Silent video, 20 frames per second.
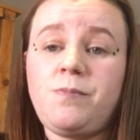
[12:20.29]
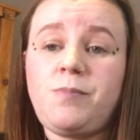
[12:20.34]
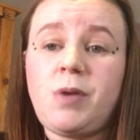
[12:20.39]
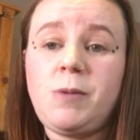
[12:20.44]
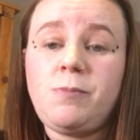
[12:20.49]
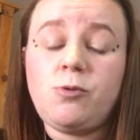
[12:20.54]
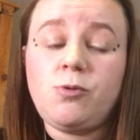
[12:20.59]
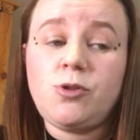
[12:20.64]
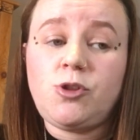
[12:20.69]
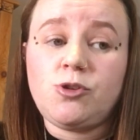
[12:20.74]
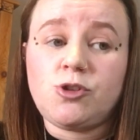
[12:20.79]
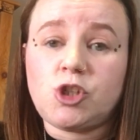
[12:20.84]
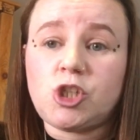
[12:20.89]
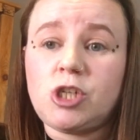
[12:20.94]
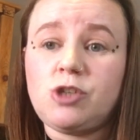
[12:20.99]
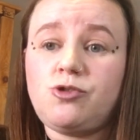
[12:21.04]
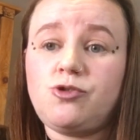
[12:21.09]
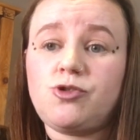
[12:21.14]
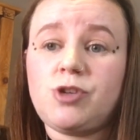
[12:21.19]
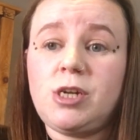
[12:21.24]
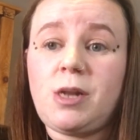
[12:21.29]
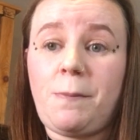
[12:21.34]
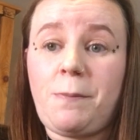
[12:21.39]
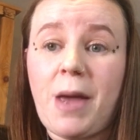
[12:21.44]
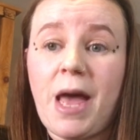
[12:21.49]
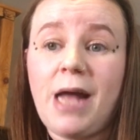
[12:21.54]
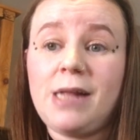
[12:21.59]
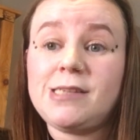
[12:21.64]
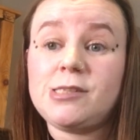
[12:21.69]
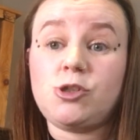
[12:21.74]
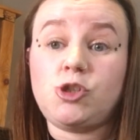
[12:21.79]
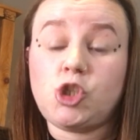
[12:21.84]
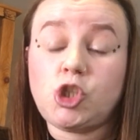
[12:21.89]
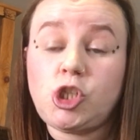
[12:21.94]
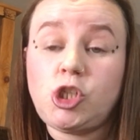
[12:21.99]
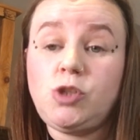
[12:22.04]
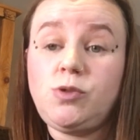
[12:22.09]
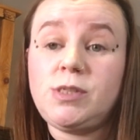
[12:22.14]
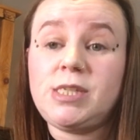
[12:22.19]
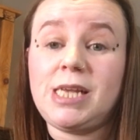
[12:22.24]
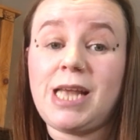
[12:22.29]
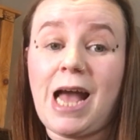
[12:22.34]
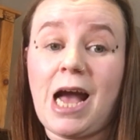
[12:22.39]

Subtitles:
people with young children and pets are choosing